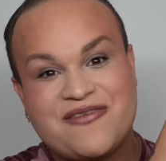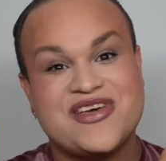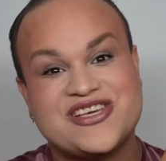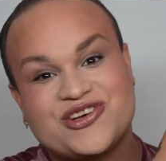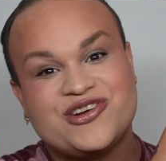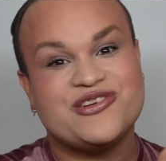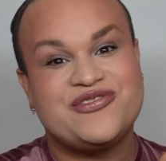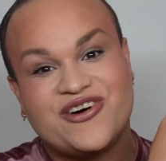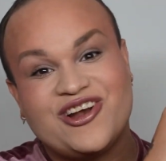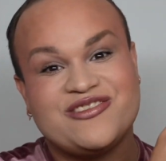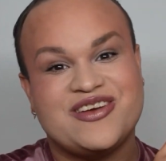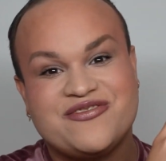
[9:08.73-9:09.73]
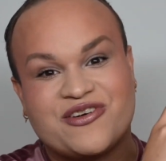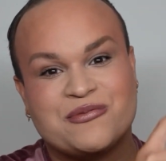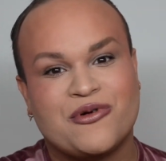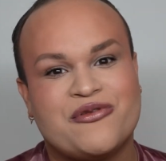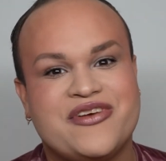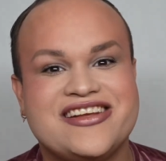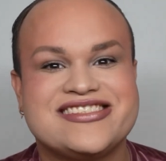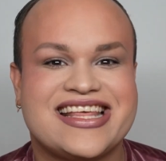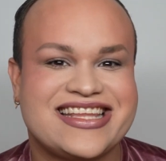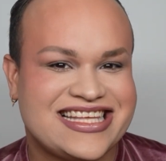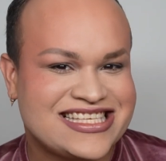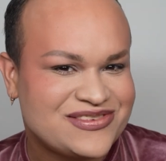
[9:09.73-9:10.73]
make sure you follow me for more videos
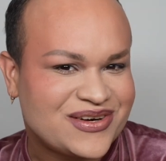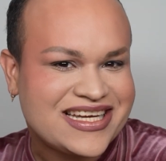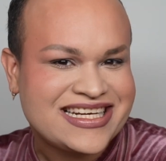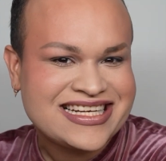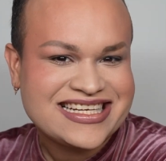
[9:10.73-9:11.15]
like this one.